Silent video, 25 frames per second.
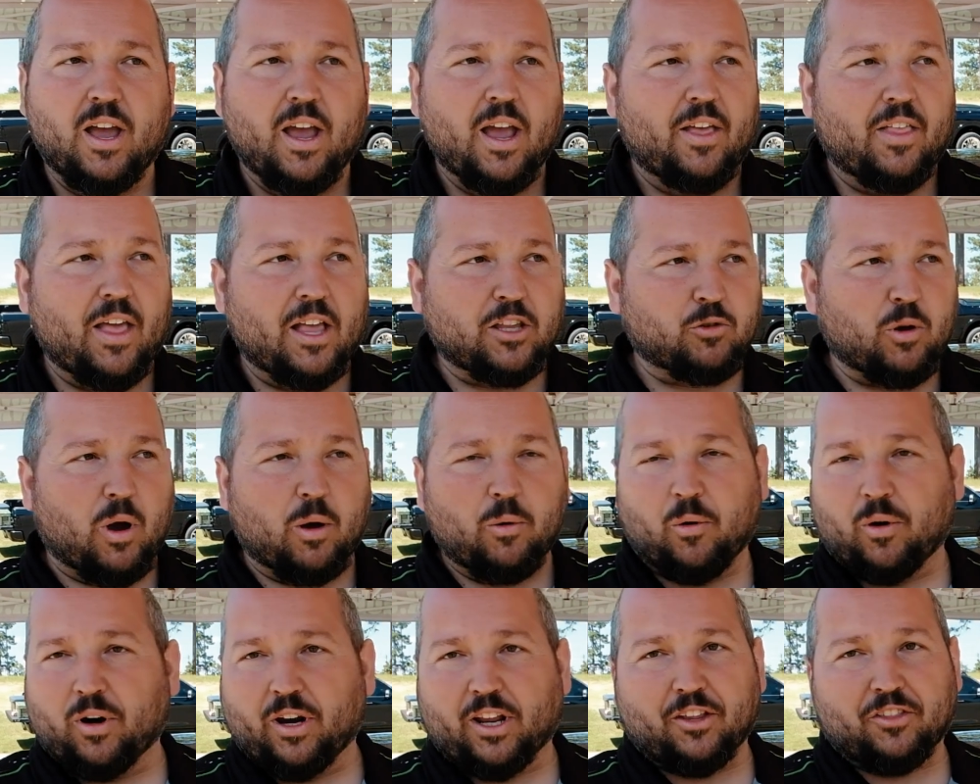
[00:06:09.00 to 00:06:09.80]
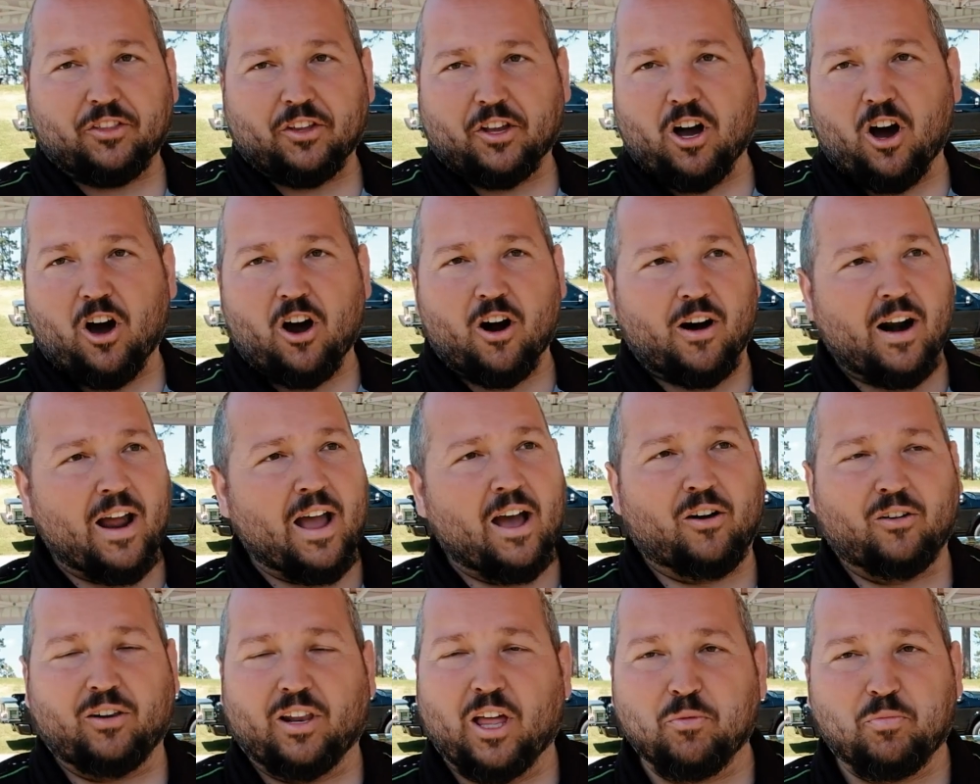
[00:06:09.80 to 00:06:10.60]
That's why we want to get the car
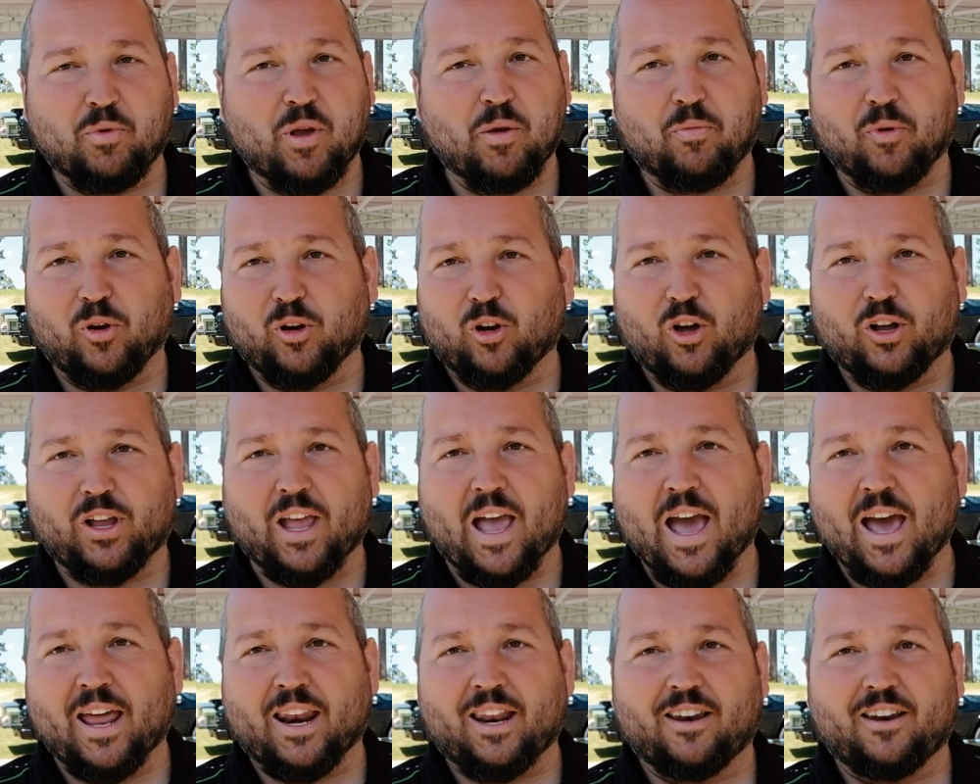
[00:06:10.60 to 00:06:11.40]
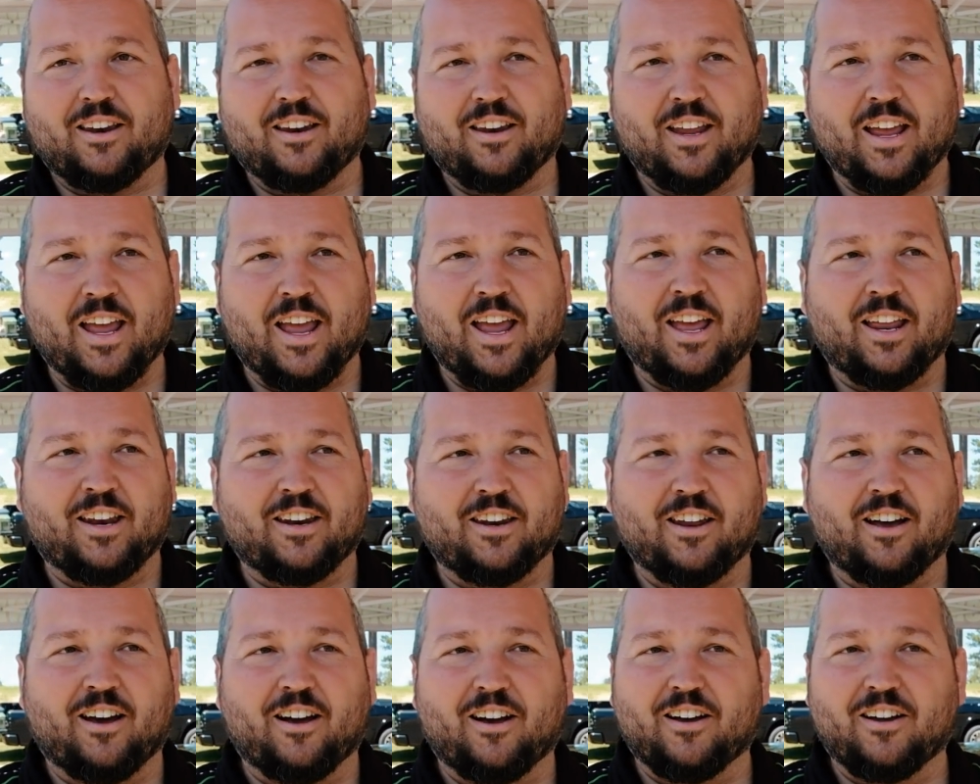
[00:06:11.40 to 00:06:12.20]
out, let people look at it
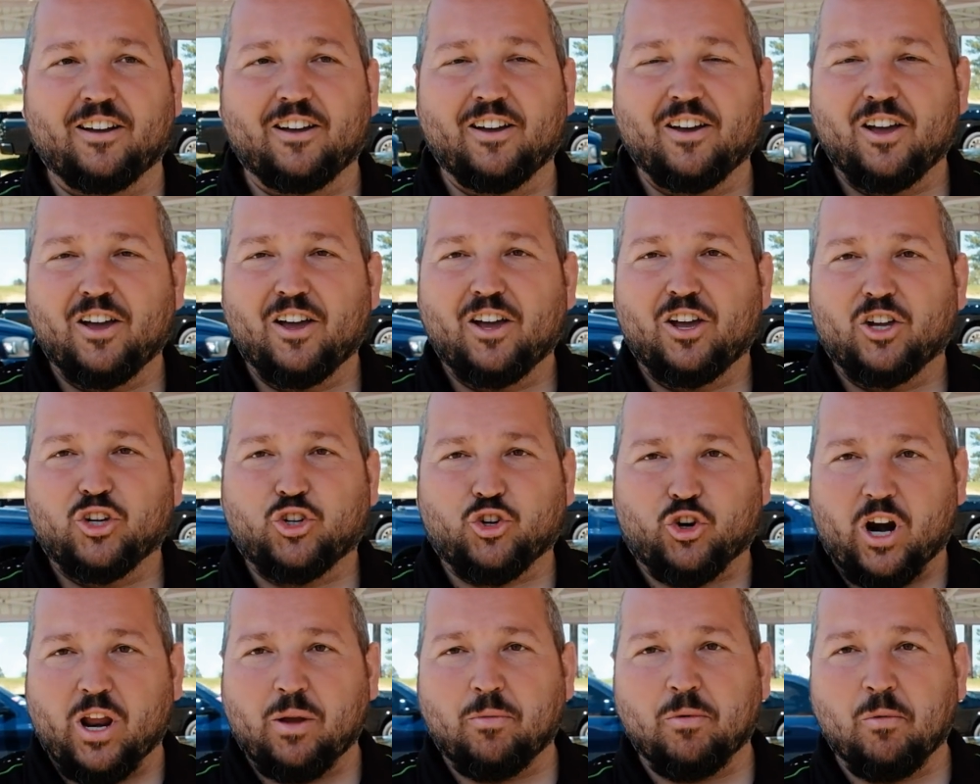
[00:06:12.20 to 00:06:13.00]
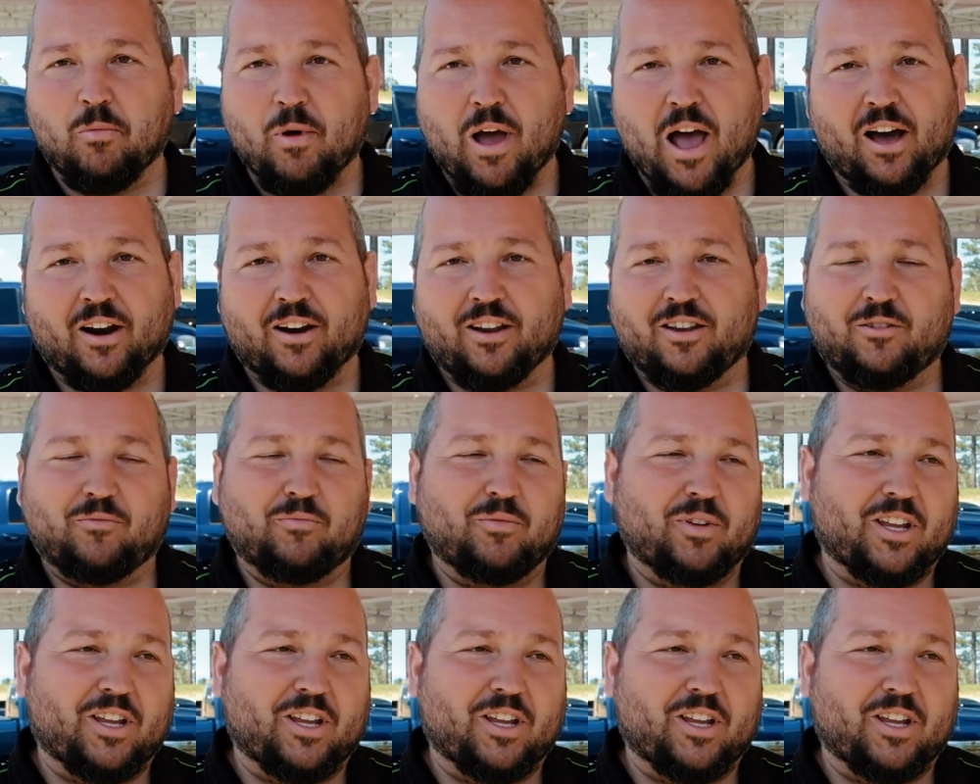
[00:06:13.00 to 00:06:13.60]
and dream about it,